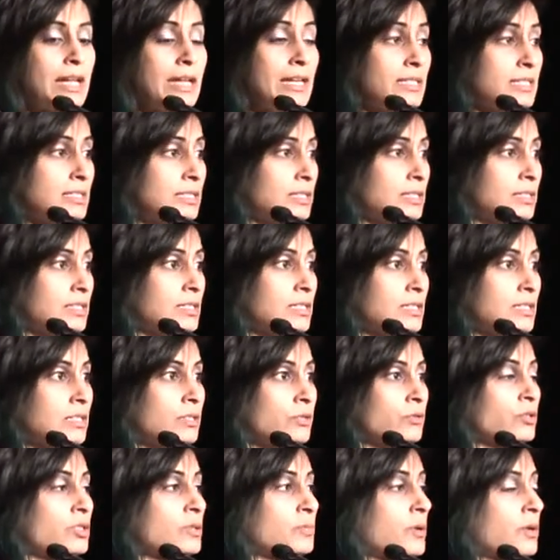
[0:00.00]
AT&T,
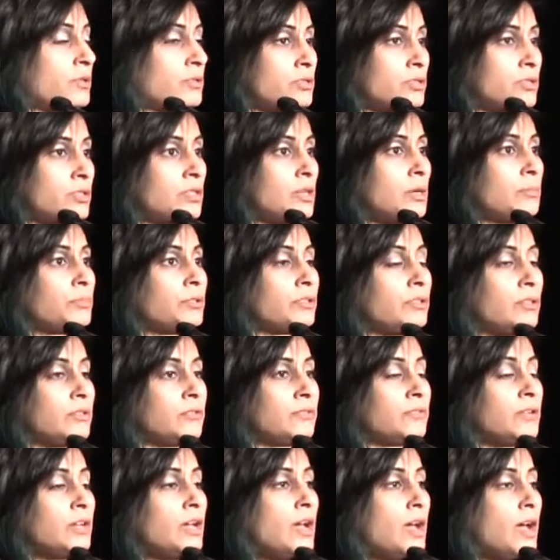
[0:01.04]
who sponsored a number of